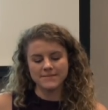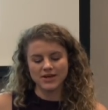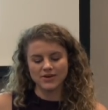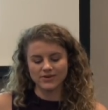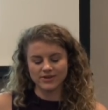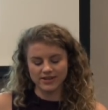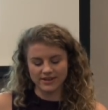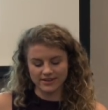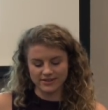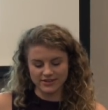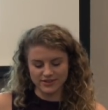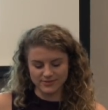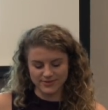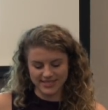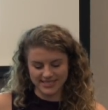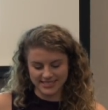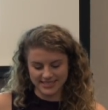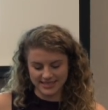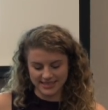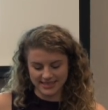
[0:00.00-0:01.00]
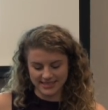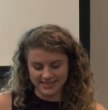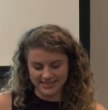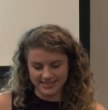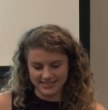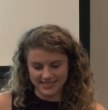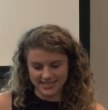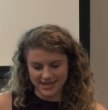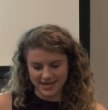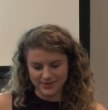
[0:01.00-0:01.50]
What other amazing
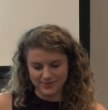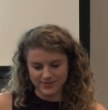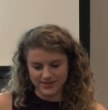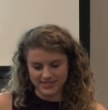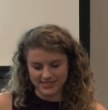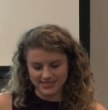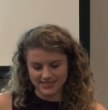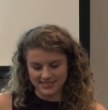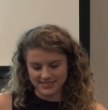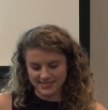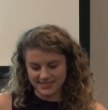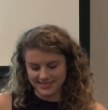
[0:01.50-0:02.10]
things happened?